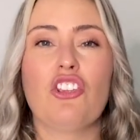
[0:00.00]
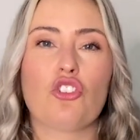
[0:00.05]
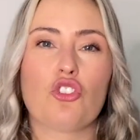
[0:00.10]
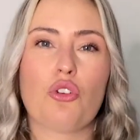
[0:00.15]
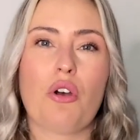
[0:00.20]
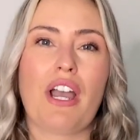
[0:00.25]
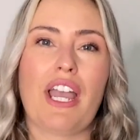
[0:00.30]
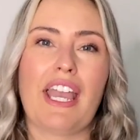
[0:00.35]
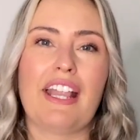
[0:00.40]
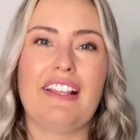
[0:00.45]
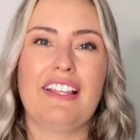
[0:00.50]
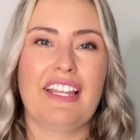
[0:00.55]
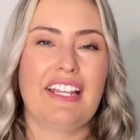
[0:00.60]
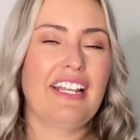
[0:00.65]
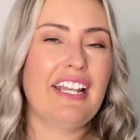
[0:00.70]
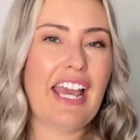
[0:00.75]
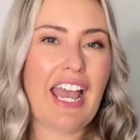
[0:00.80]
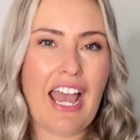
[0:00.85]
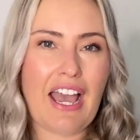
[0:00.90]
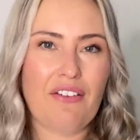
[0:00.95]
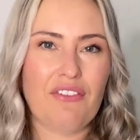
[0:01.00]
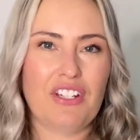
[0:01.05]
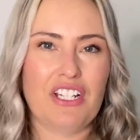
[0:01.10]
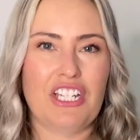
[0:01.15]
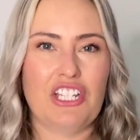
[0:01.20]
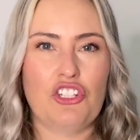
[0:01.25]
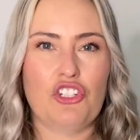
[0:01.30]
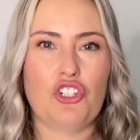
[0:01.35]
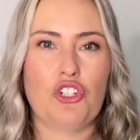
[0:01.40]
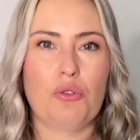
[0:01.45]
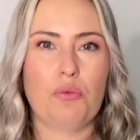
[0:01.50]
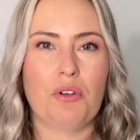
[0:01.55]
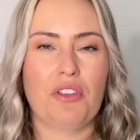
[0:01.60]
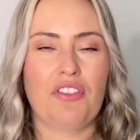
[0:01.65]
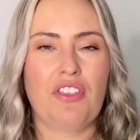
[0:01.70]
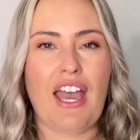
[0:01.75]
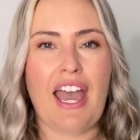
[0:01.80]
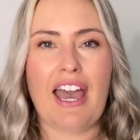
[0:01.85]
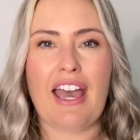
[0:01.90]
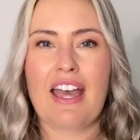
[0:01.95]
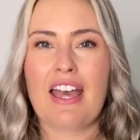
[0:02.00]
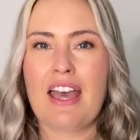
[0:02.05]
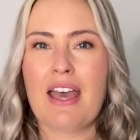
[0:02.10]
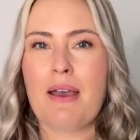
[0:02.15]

so I didn't have an issue with that.